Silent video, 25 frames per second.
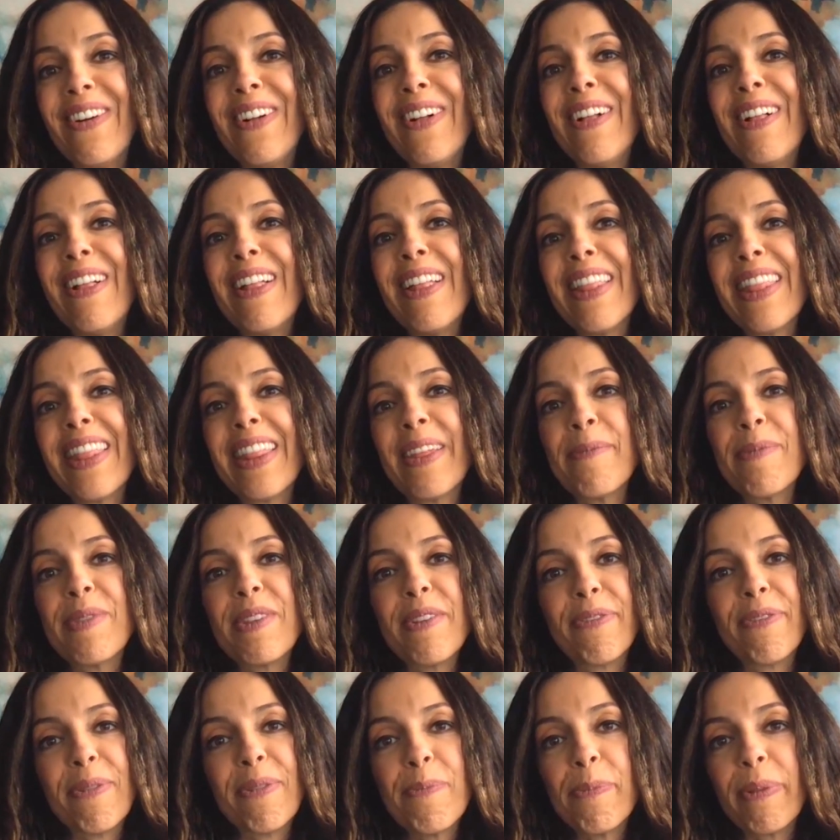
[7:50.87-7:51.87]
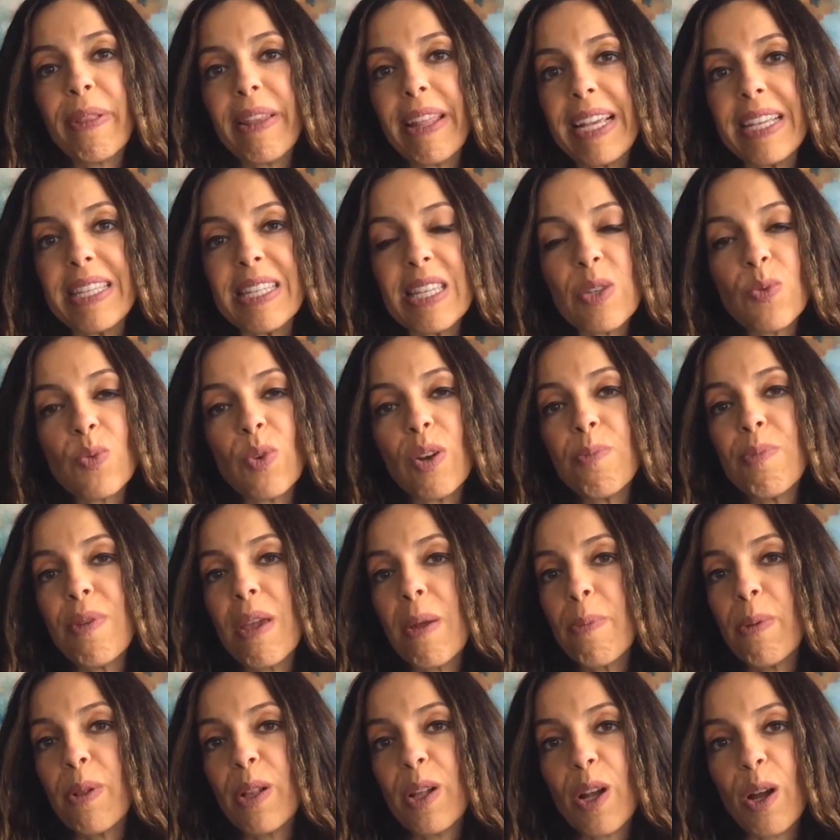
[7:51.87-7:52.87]
all the different places where
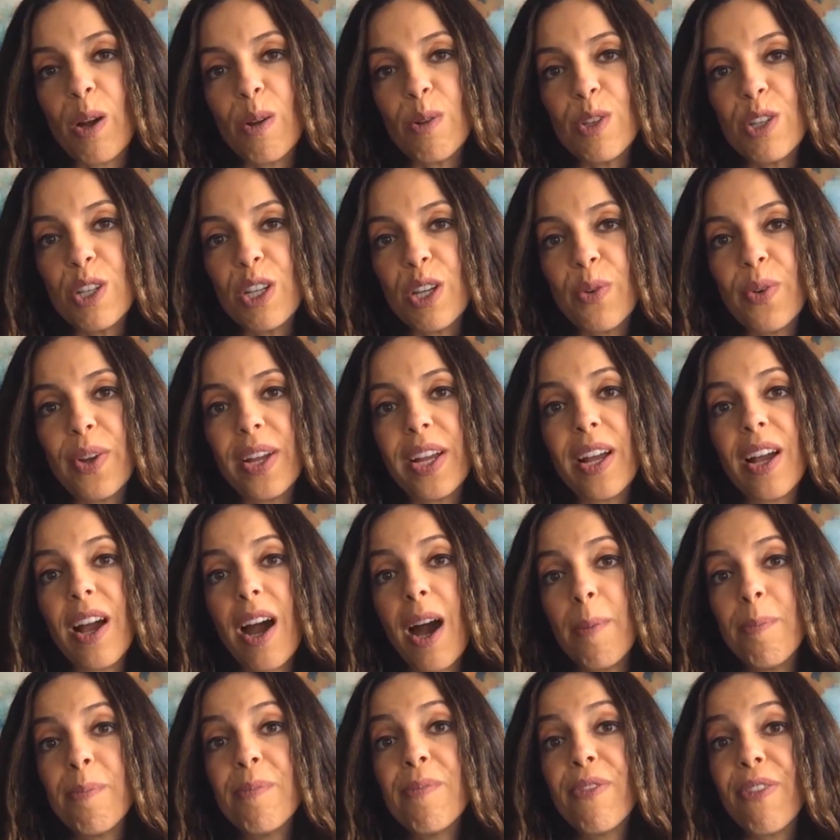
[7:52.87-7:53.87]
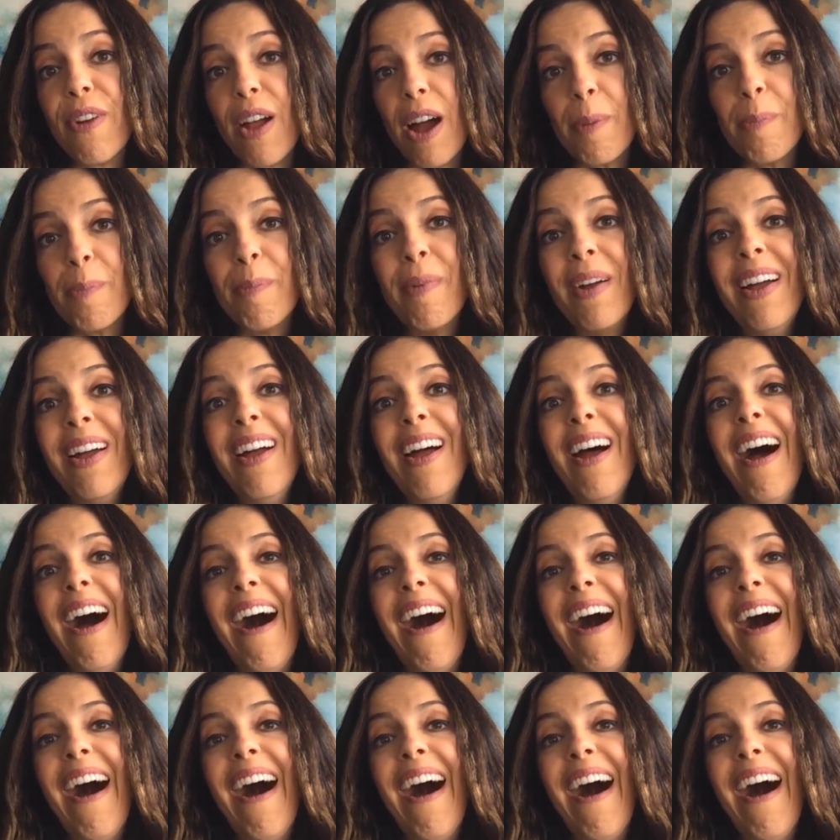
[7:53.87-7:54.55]
people go to and come from.